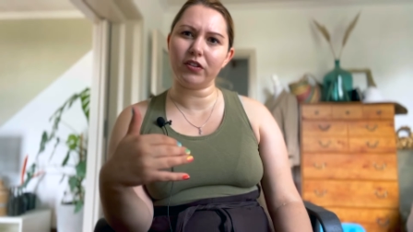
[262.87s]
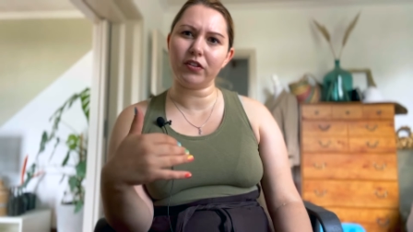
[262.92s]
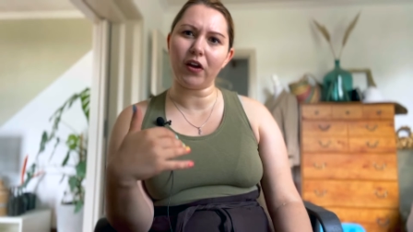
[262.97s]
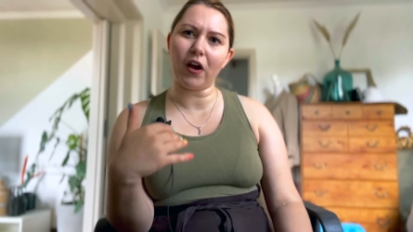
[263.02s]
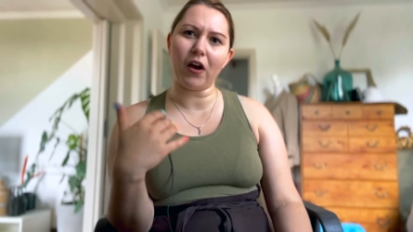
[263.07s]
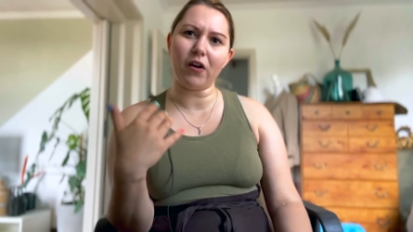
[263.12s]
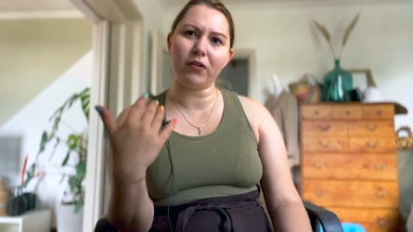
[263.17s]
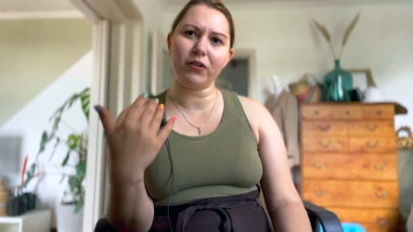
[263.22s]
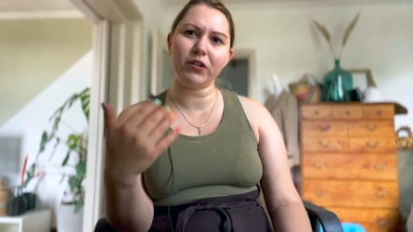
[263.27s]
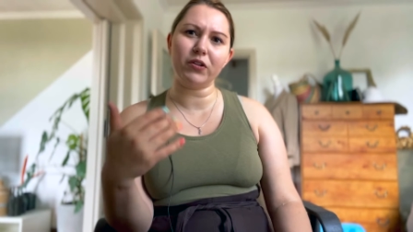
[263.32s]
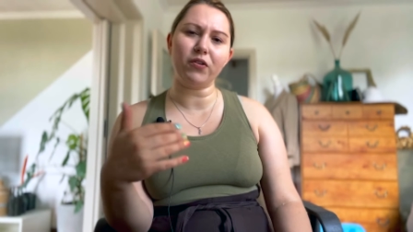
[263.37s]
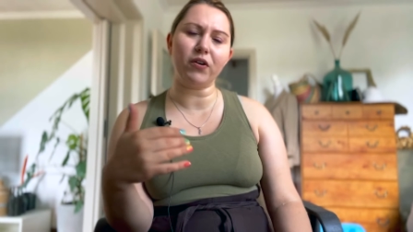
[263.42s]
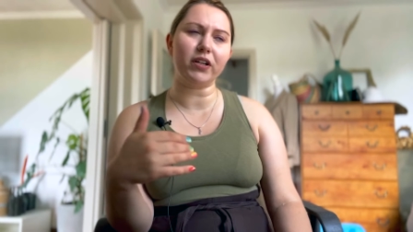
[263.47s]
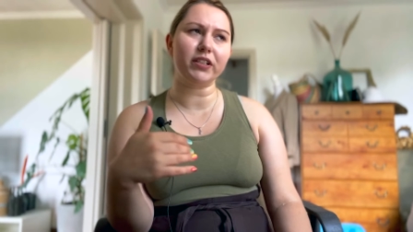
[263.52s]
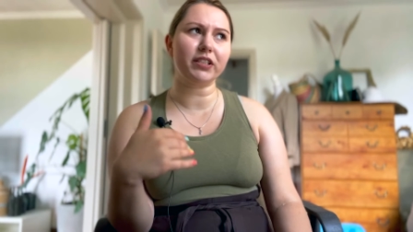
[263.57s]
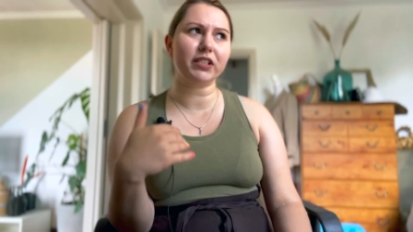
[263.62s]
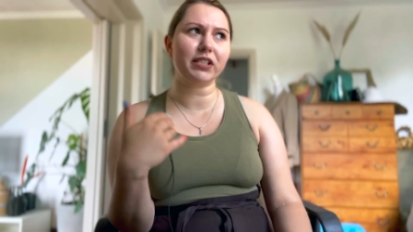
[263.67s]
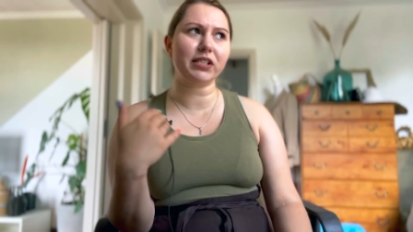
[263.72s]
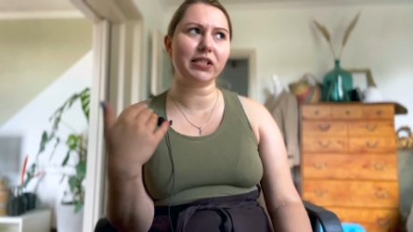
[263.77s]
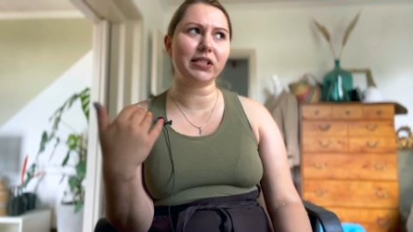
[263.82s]
how you
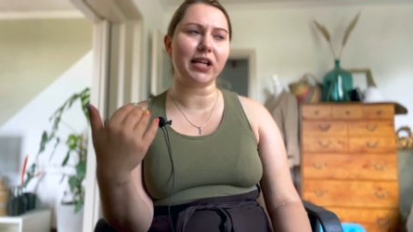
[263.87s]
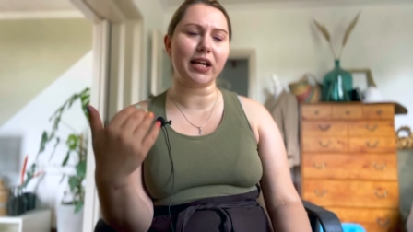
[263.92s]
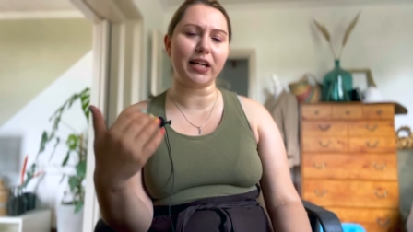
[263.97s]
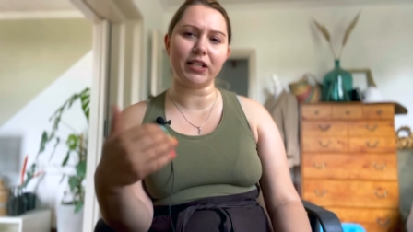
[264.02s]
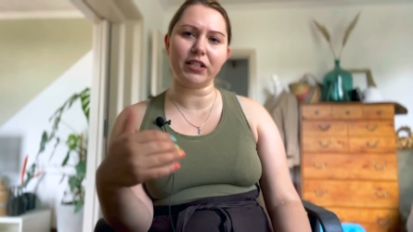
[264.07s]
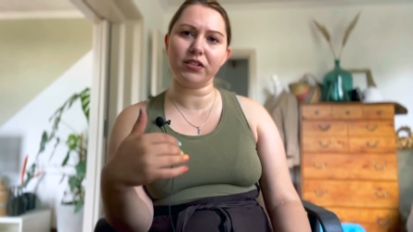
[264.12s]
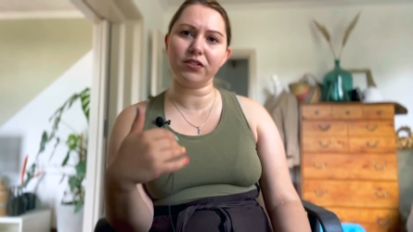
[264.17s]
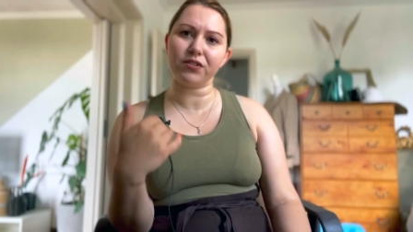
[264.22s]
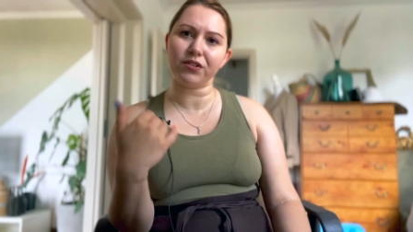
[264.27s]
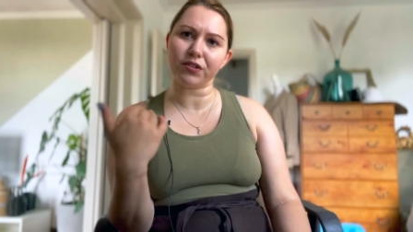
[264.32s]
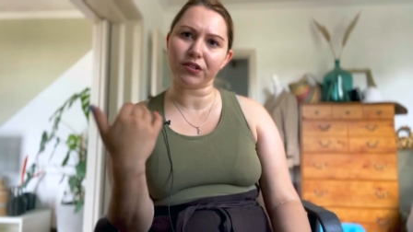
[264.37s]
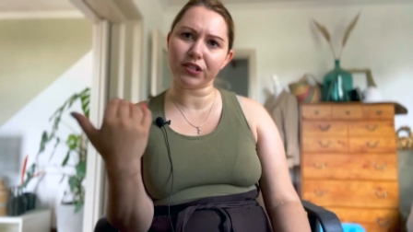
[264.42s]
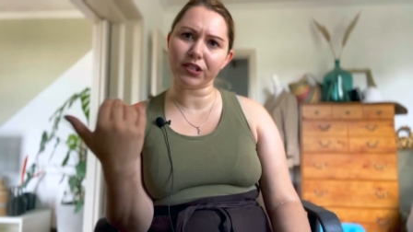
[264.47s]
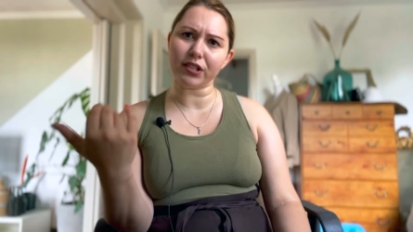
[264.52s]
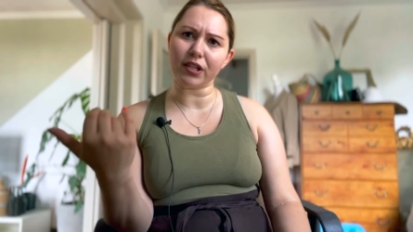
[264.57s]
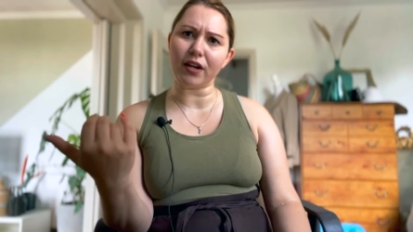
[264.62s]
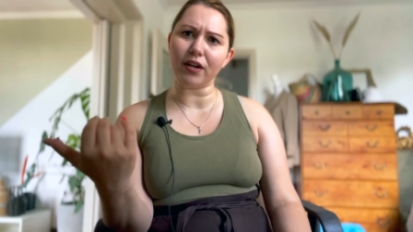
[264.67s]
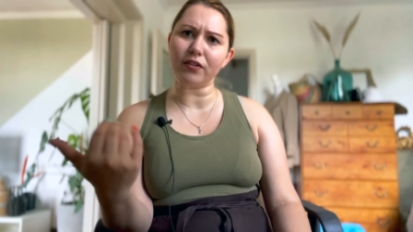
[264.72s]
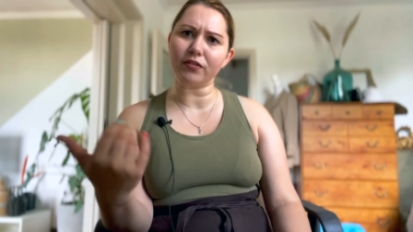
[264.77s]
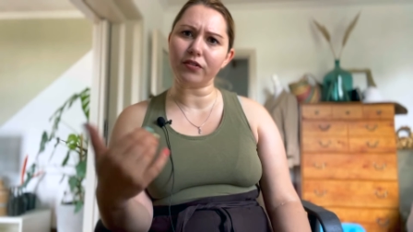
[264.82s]
understand
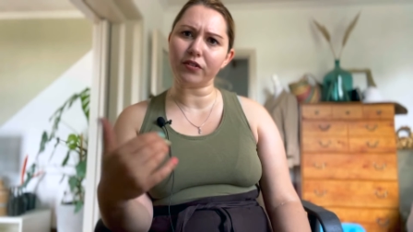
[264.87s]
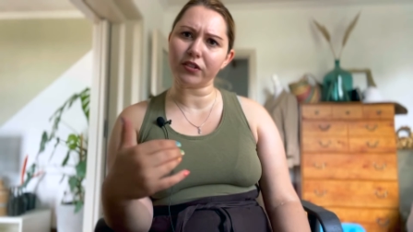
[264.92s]
yourself,